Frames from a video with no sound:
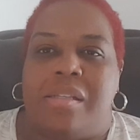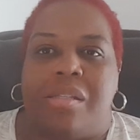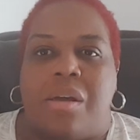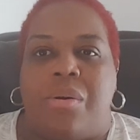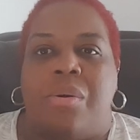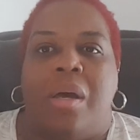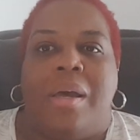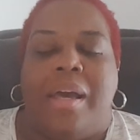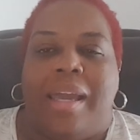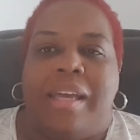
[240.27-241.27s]
And so
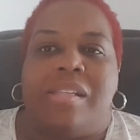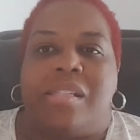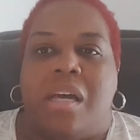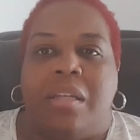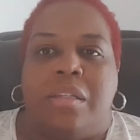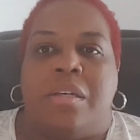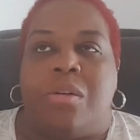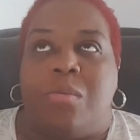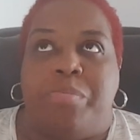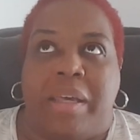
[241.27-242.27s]
it's a
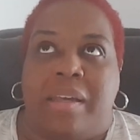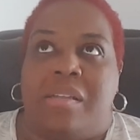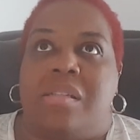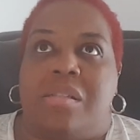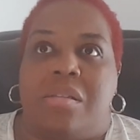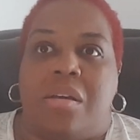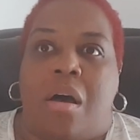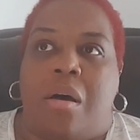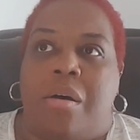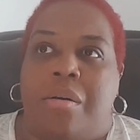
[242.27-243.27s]
little bit
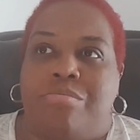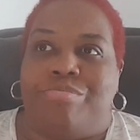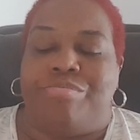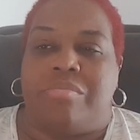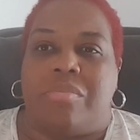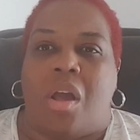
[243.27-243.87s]
um,